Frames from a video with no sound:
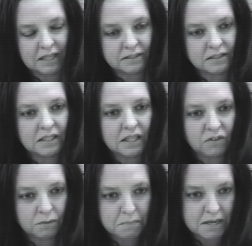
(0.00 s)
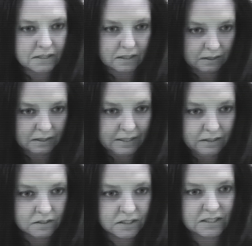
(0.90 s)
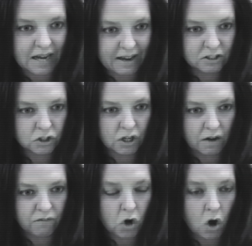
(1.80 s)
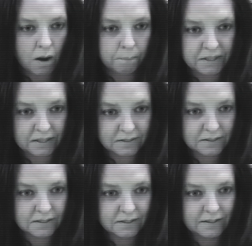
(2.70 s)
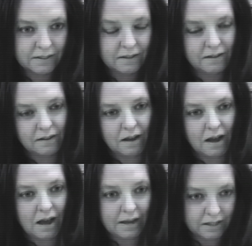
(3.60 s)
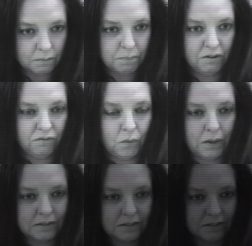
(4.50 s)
doesn't even meet a legal standard of competence, I get the bill for it.